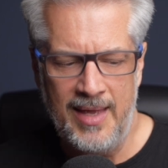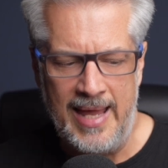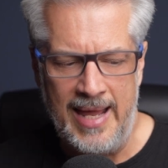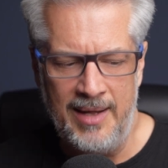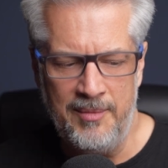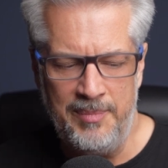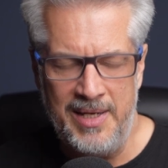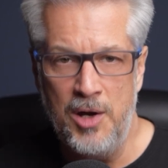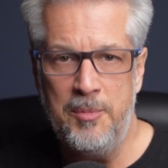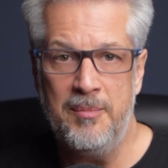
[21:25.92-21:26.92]
and
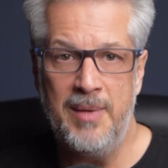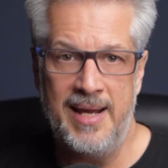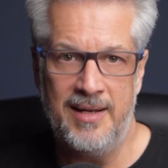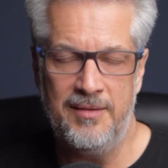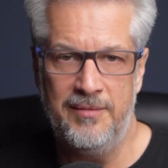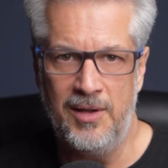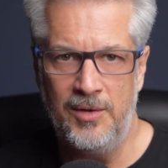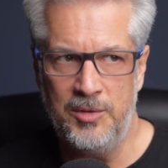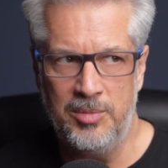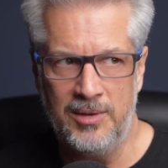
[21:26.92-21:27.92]
be open-minded and
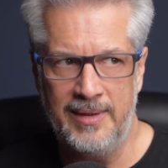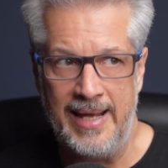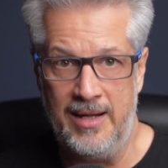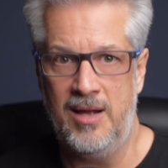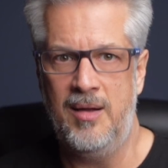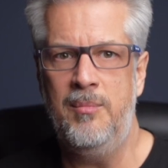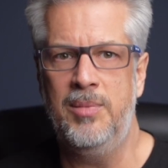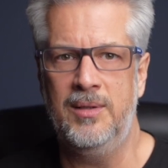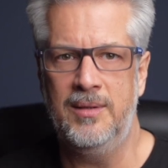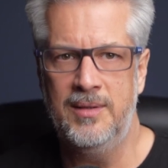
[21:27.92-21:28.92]
vulnerable and
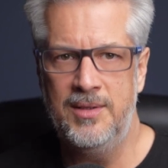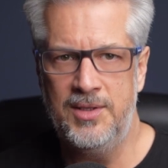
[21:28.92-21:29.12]
humble